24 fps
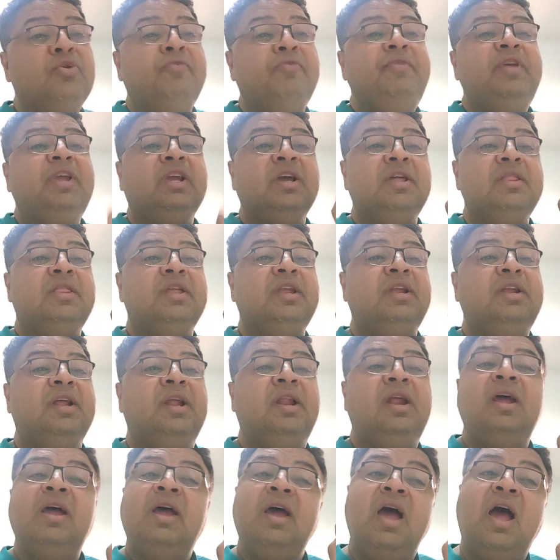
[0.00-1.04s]
So we
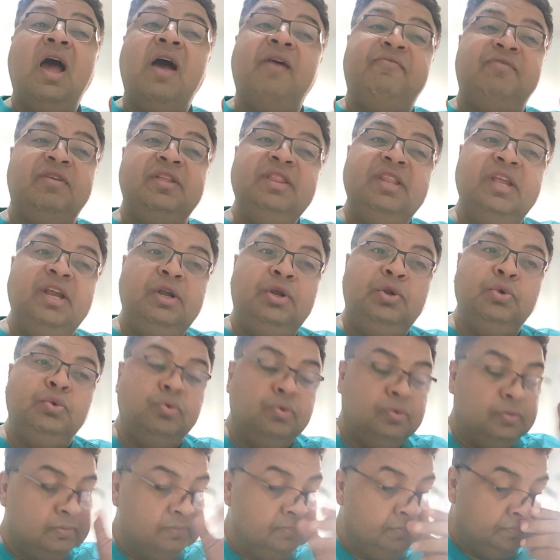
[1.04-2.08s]
consider Affandi
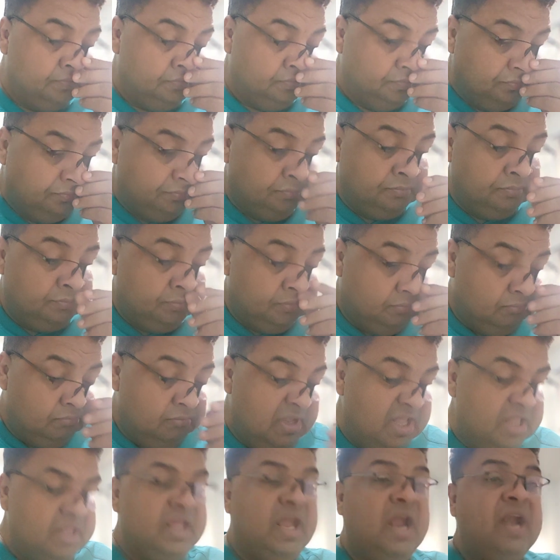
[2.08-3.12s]
2
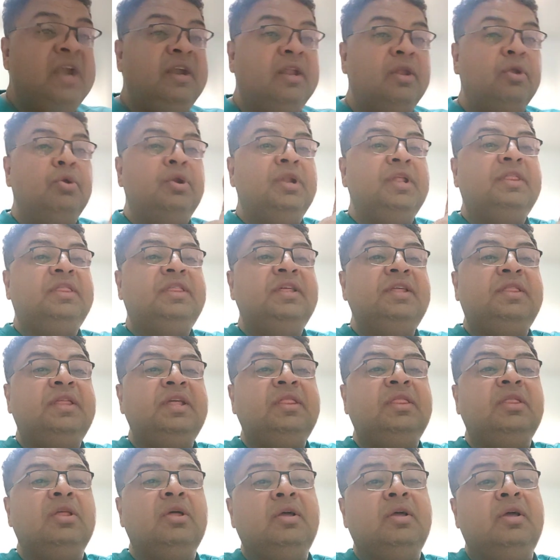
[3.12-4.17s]
means
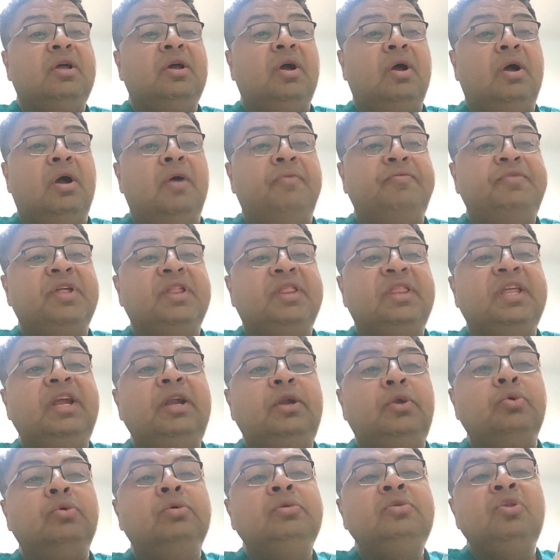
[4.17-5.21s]
anterolisthesis of the
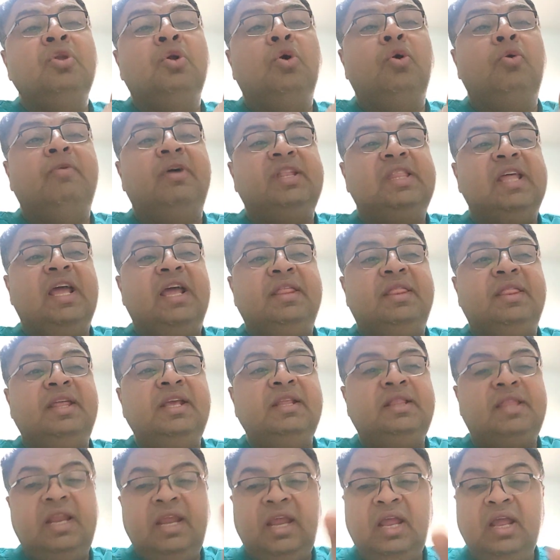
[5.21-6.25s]
C2 over the
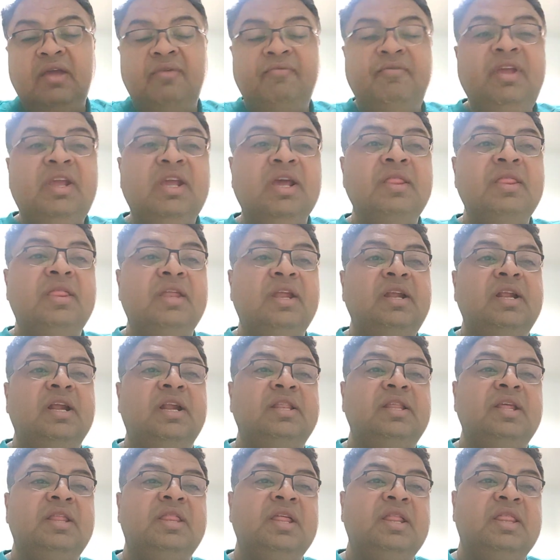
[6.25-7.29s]
C3, we
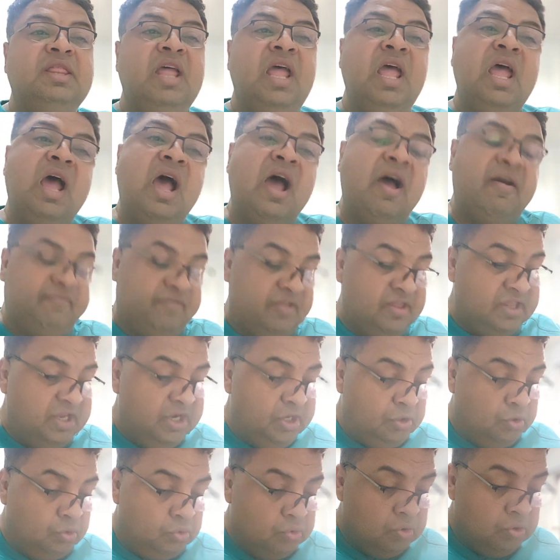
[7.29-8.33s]
consider this is the
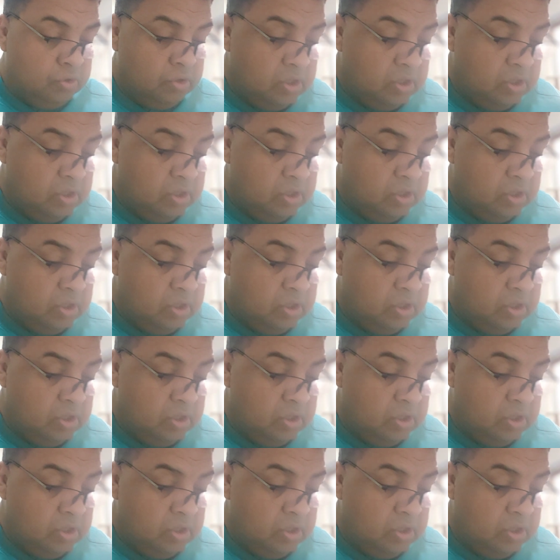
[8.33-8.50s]
Affandi 2.